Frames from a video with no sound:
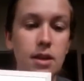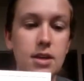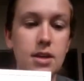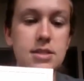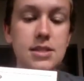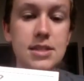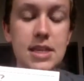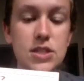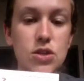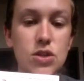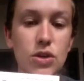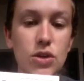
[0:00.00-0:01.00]
Since
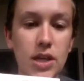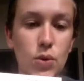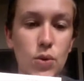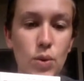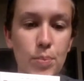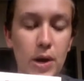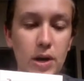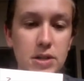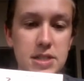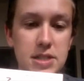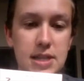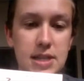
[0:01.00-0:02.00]
these are equal
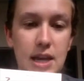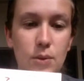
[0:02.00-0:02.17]
parts,